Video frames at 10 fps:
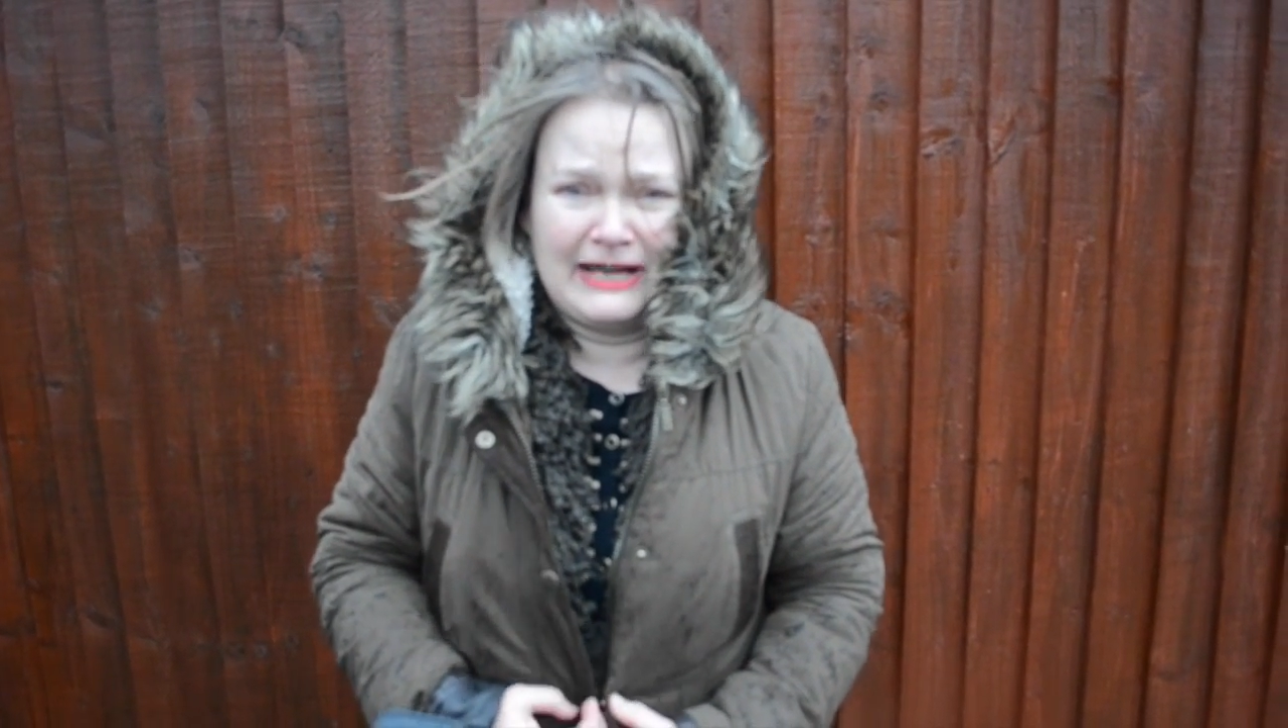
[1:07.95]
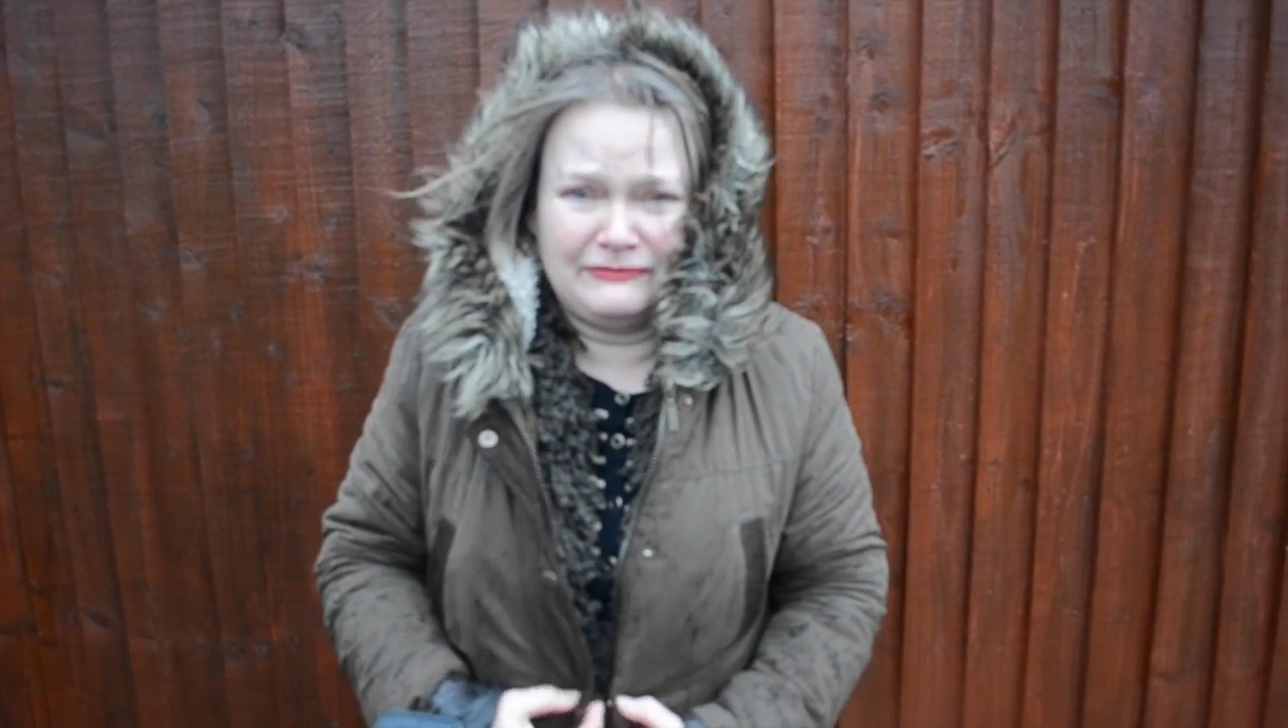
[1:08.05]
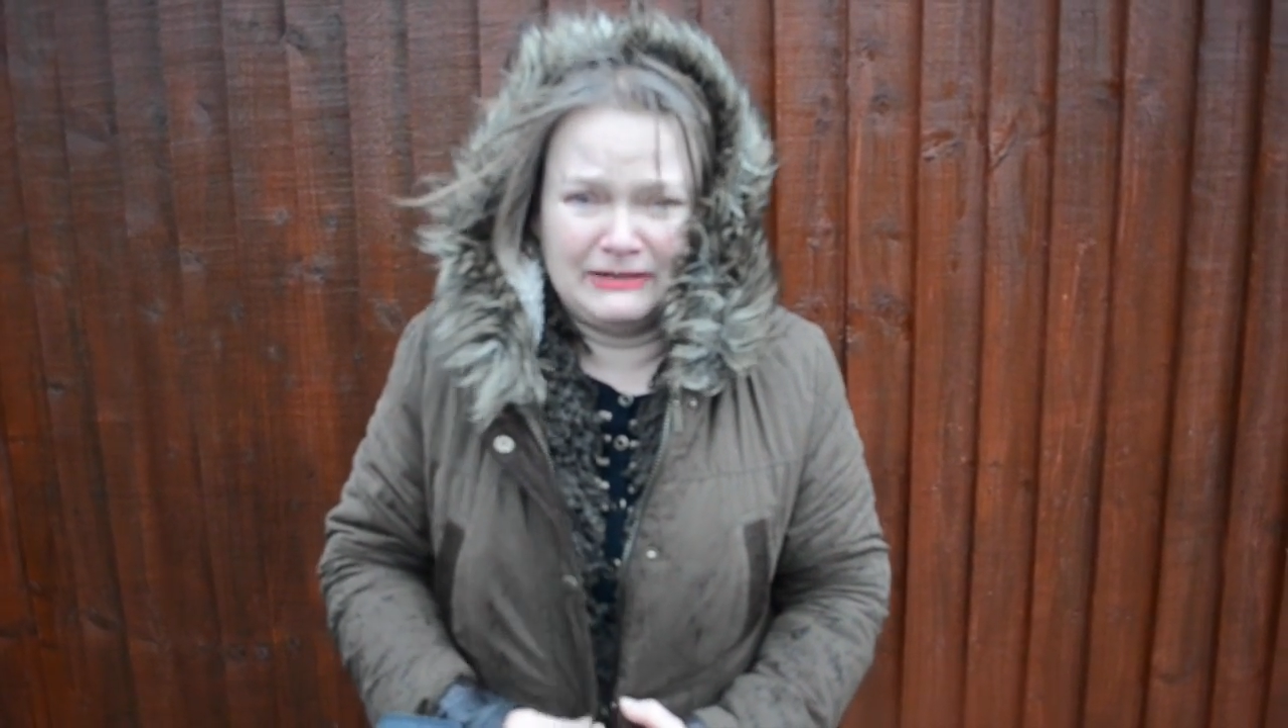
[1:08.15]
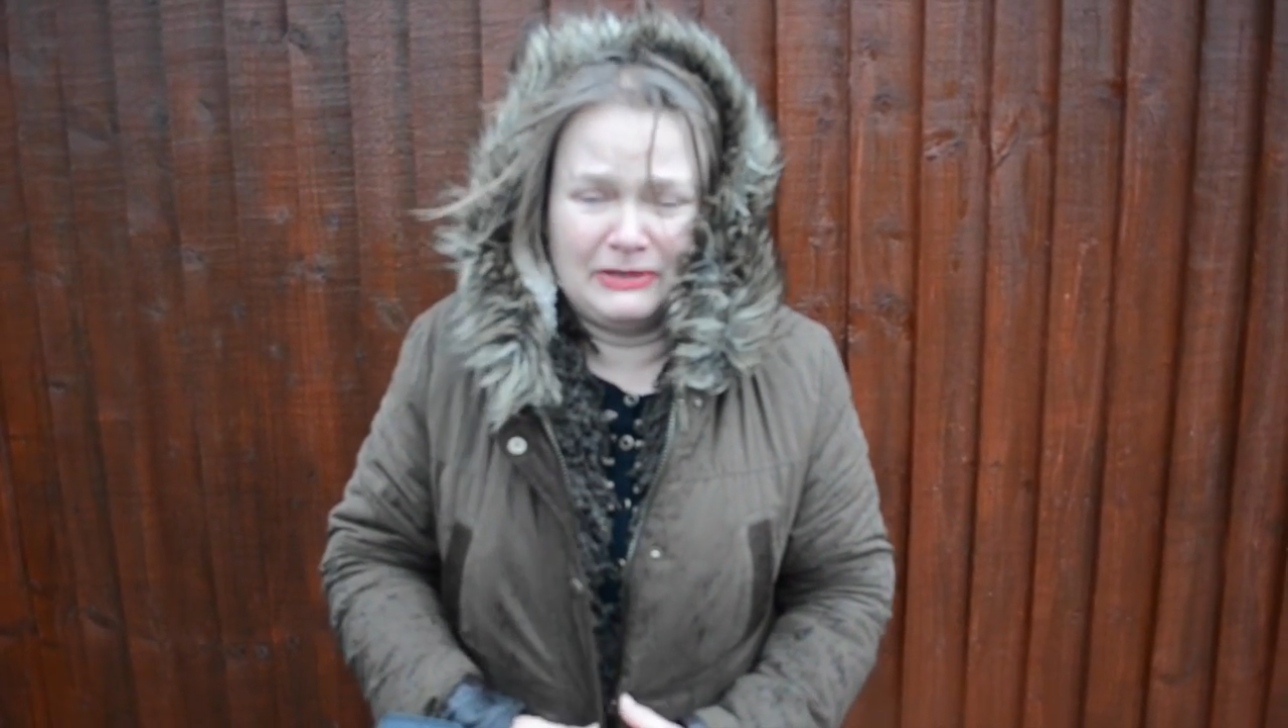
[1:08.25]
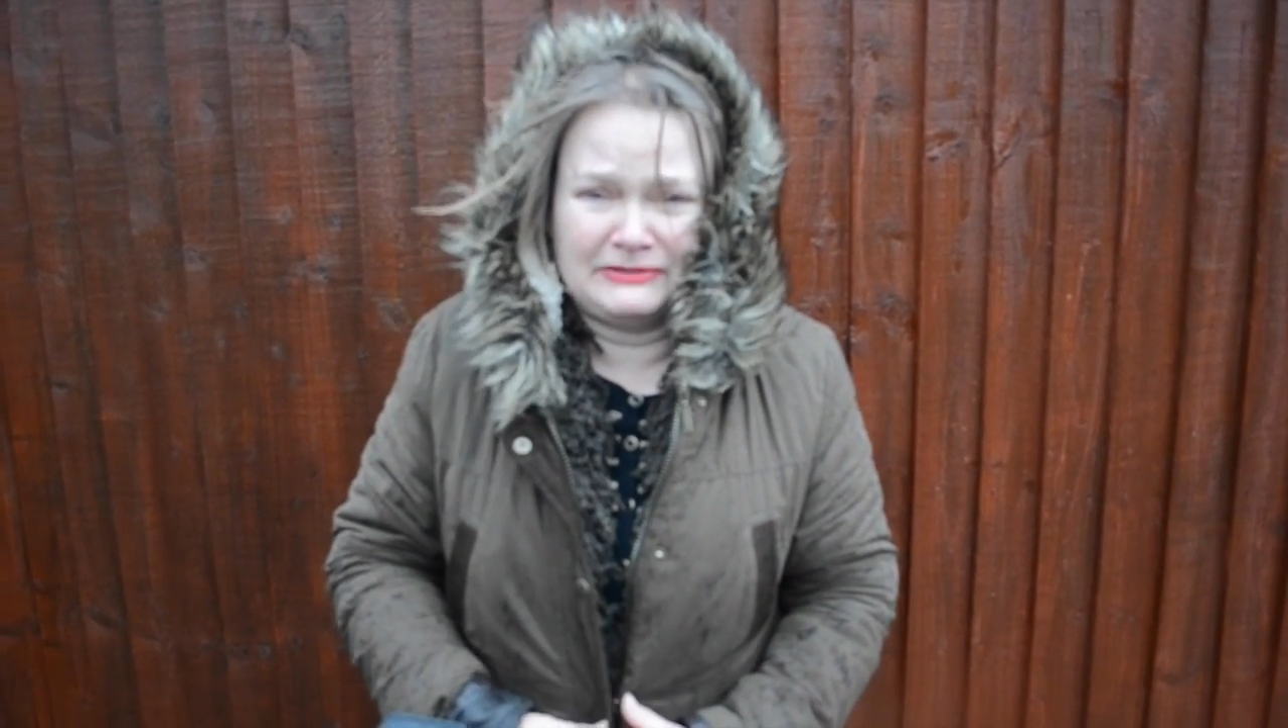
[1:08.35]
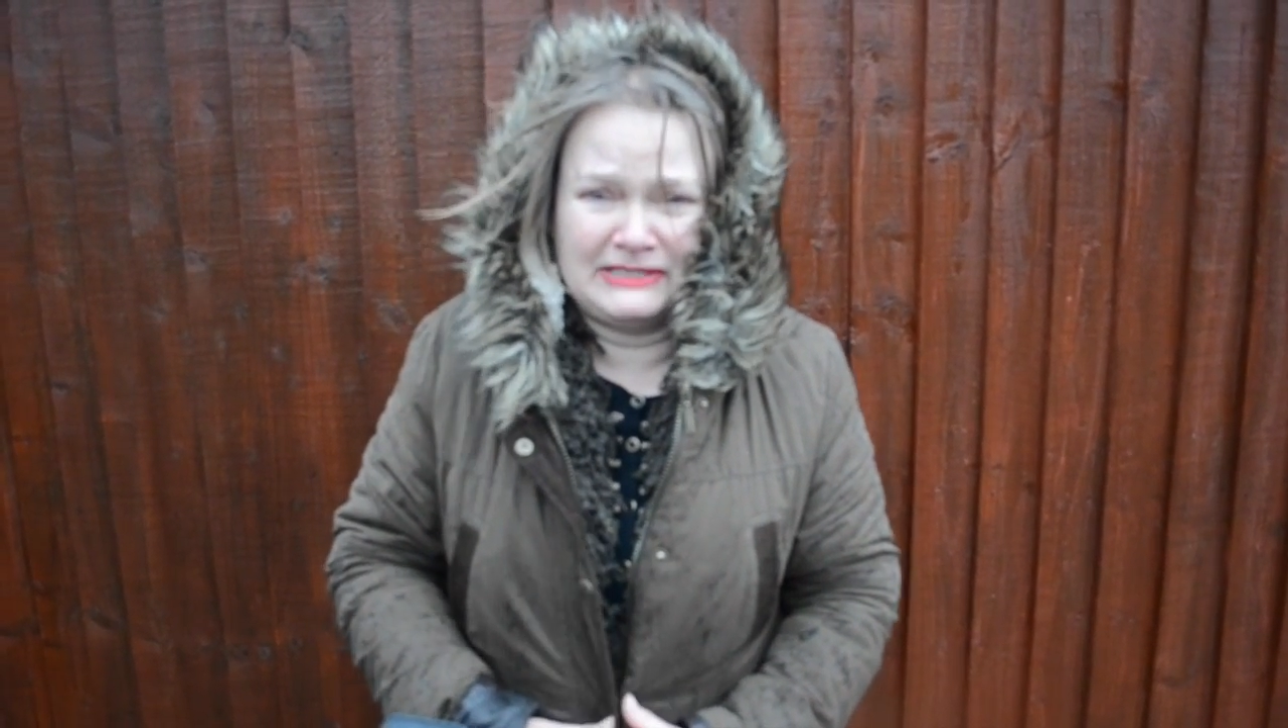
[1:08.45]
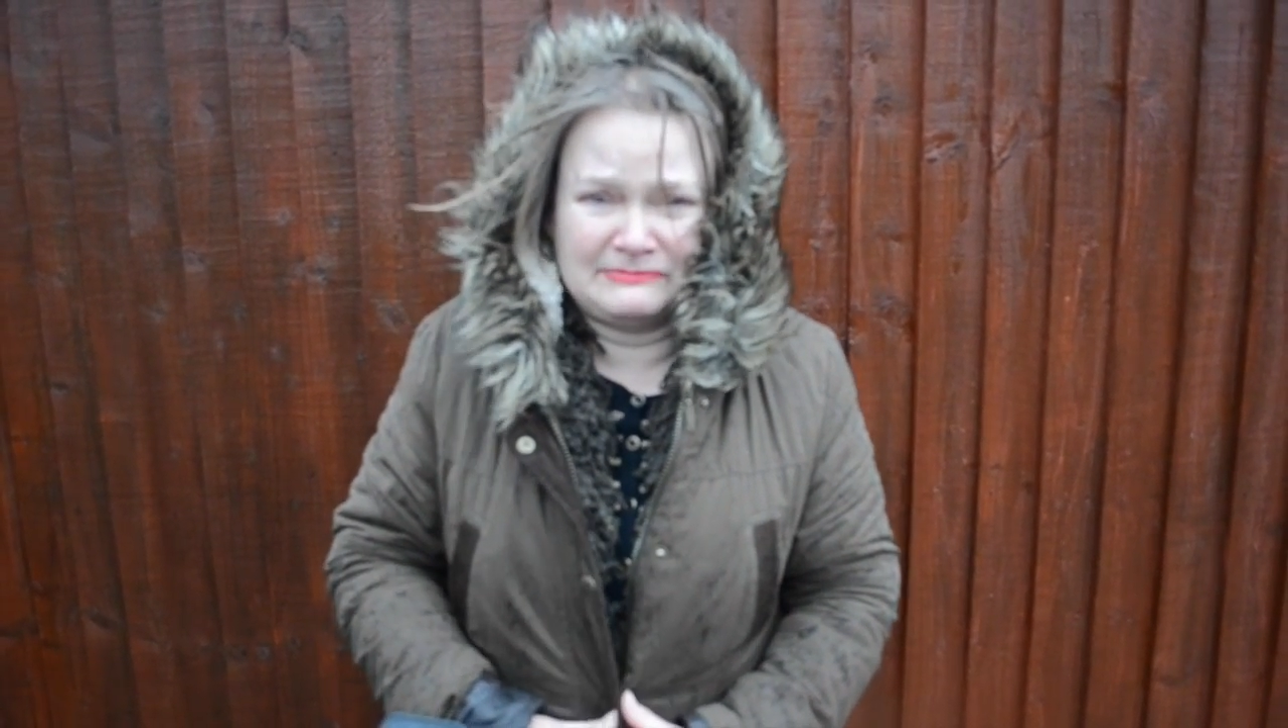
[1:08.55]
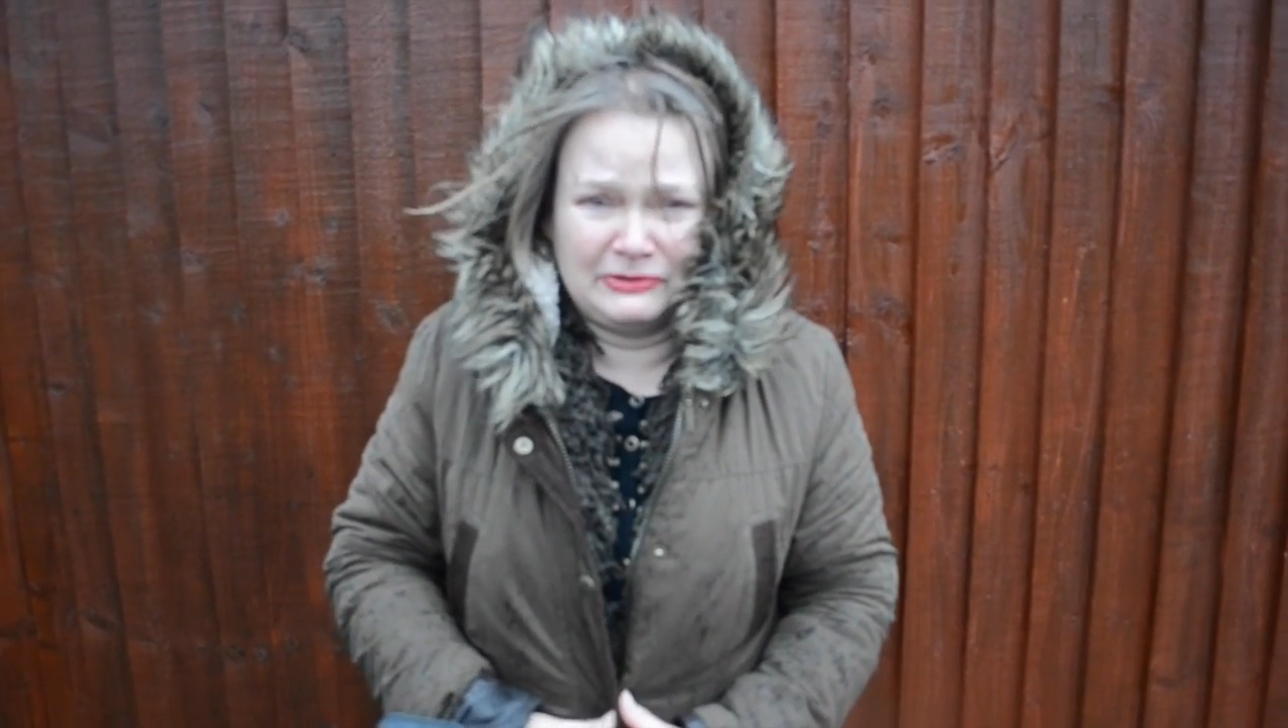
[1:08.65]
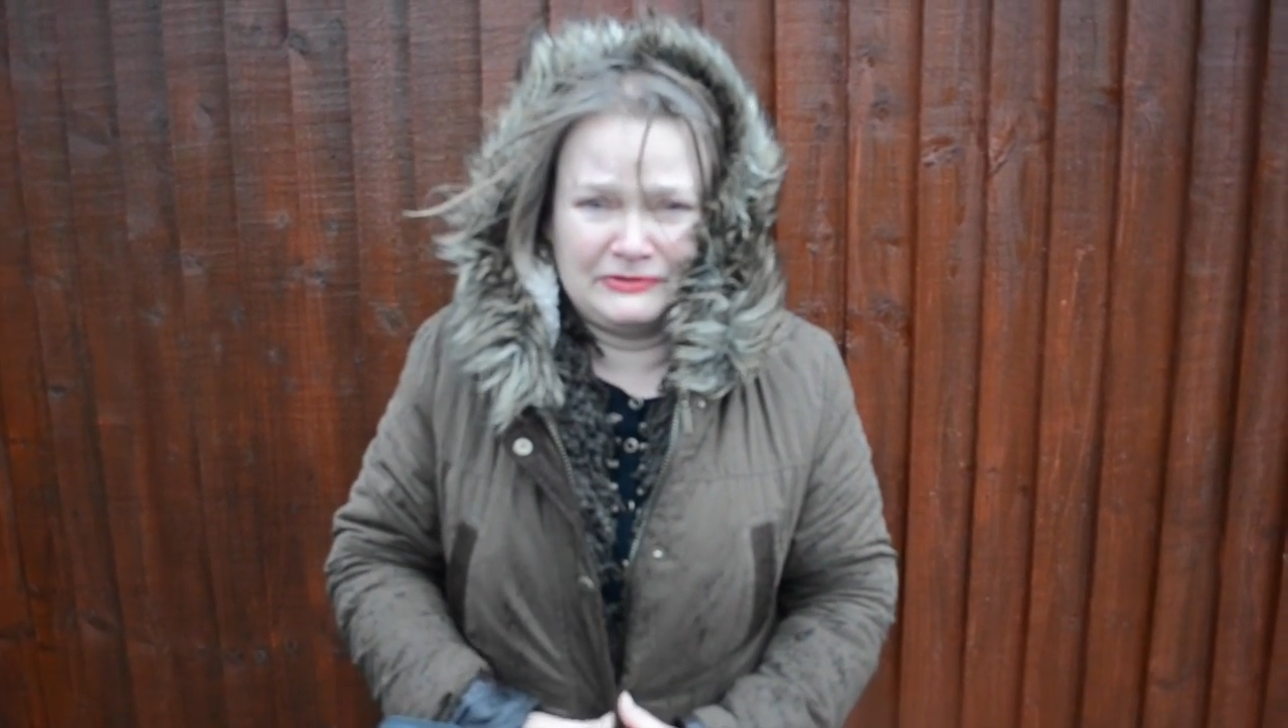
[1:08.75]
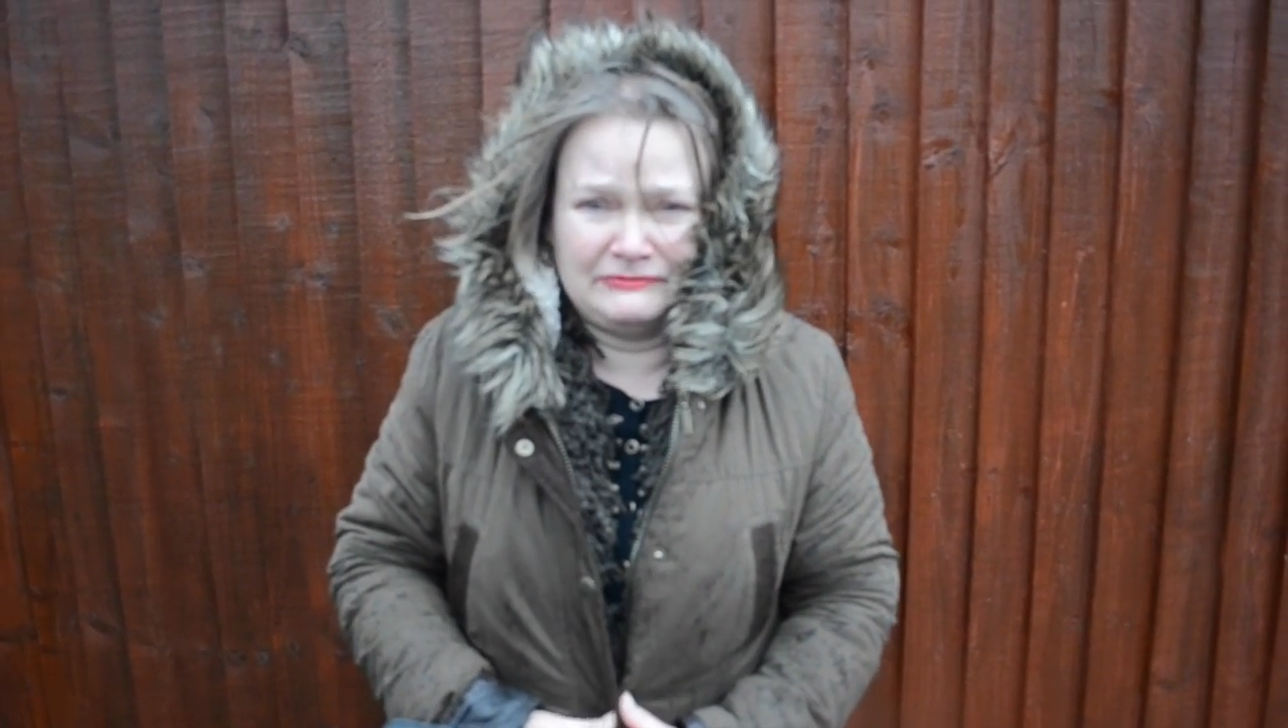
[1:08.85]

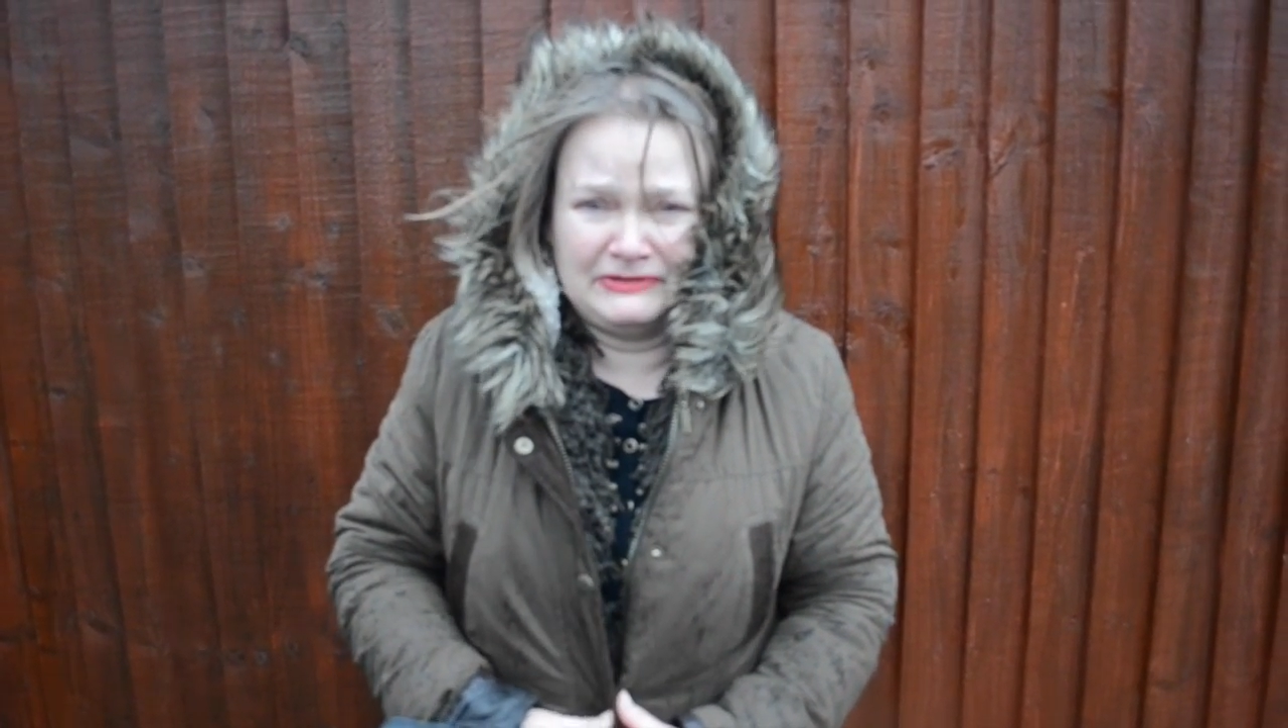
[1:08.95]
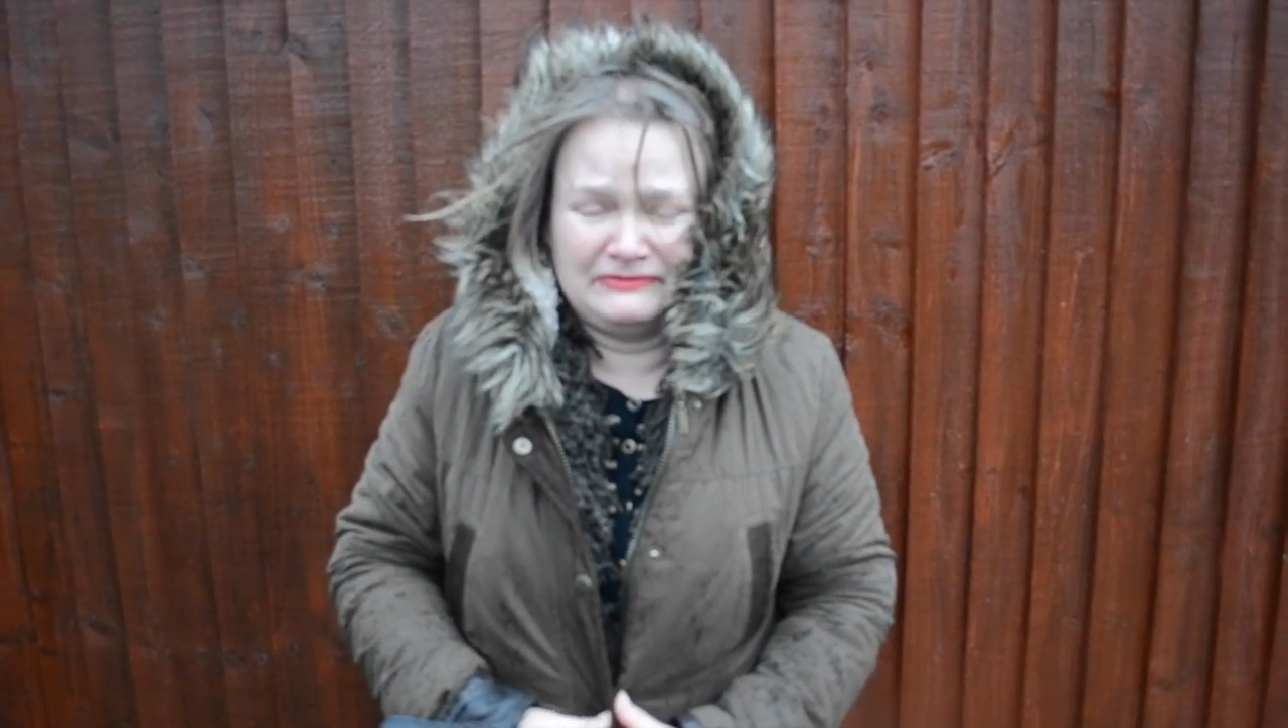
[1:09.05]
everybody's mother